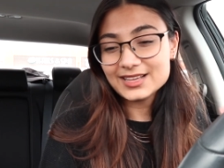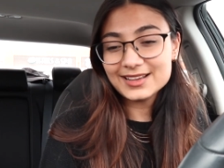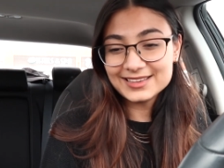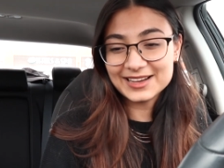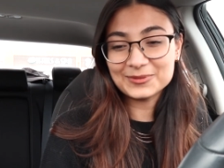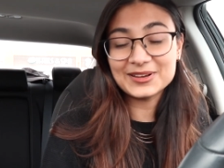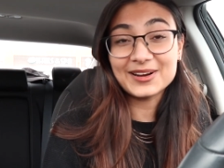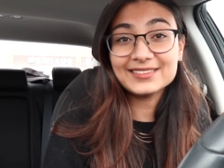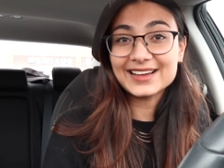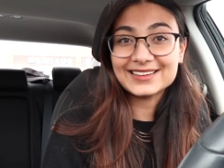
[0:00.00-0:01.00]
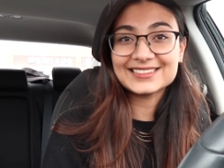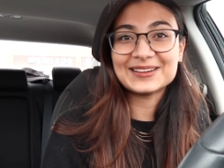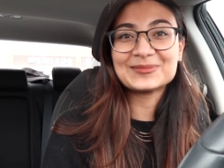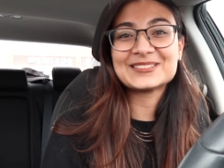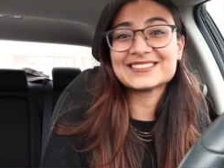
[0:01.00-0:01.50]
yeah, we got that
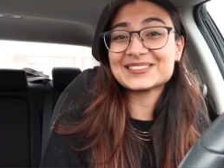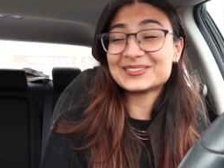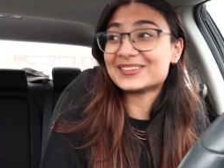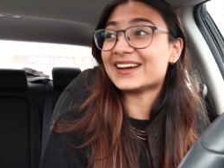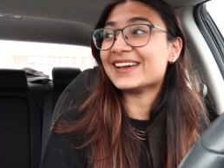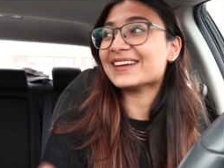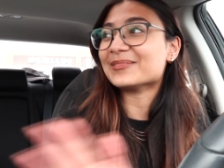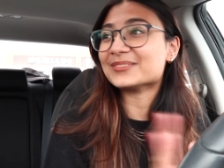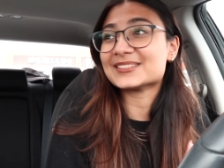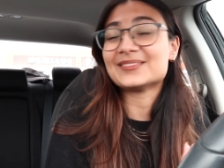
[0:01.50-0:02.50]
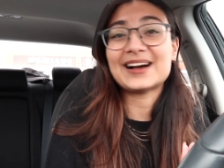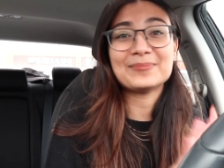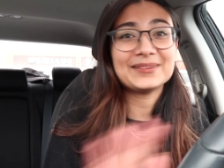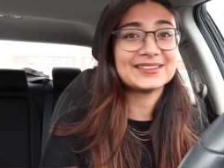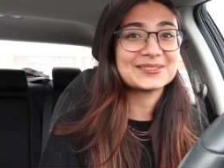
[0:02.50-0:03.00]
done, which is great. I'm so
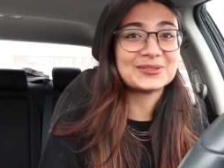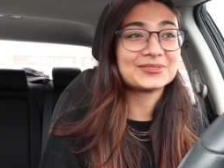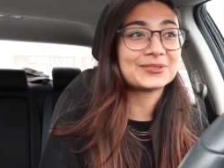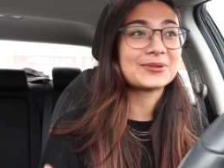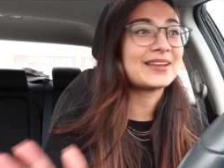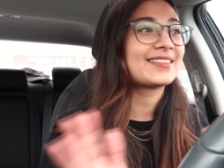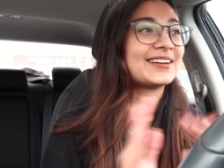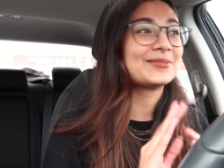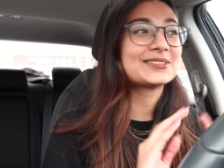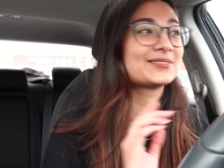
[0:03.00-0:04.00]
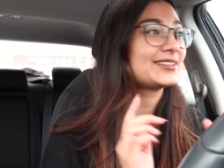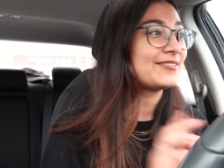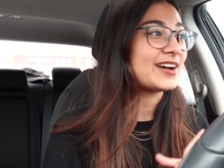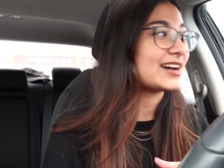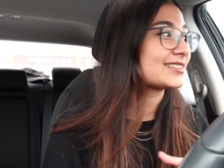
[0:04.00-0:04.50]
happy it's over with. It was really
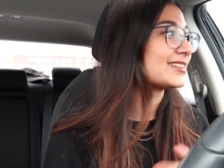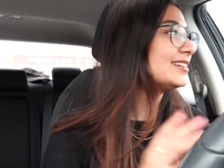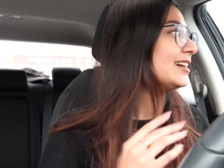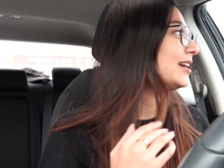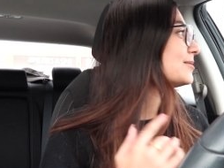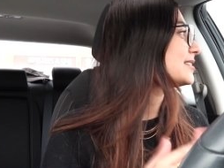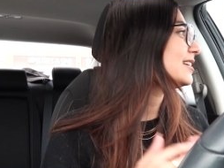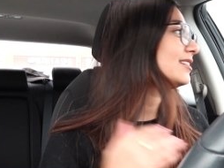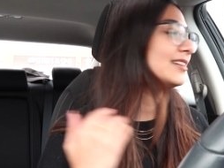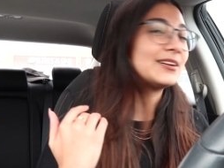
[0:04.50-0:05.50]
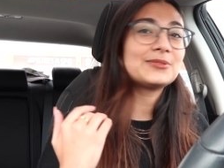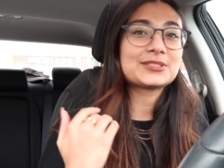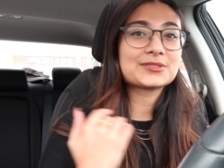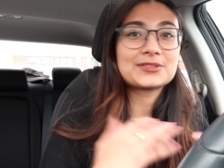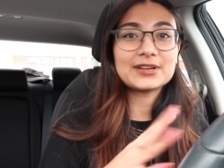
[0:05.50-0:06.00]
fast. I was in and out,
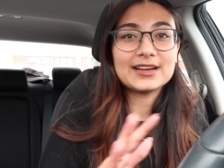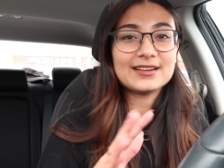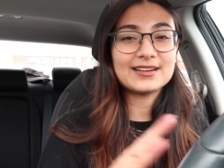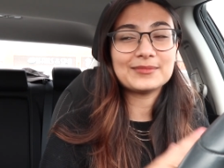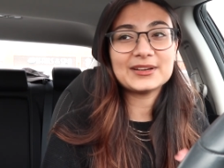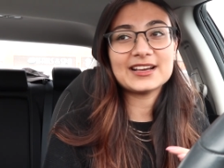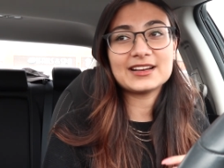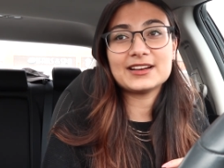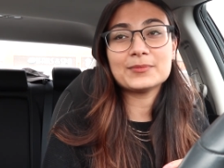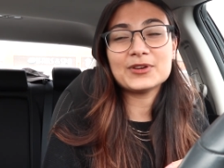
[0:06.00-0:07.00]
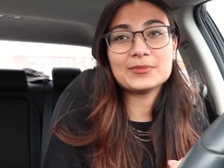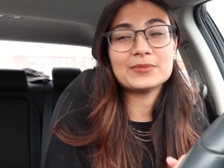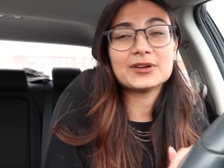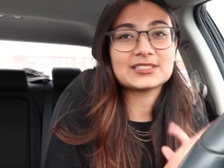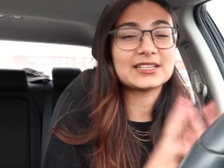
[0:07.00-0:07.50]
which was great. Um, and I had an
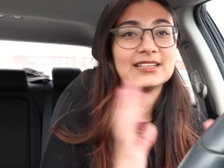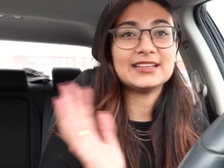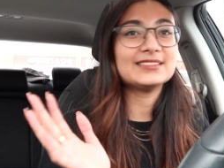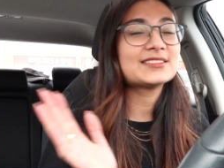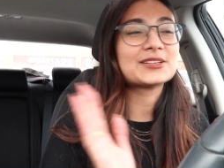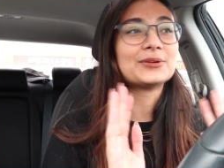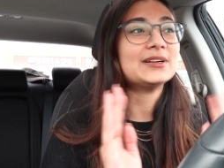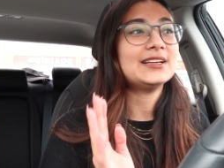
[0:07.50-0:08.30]
appointment booked in, so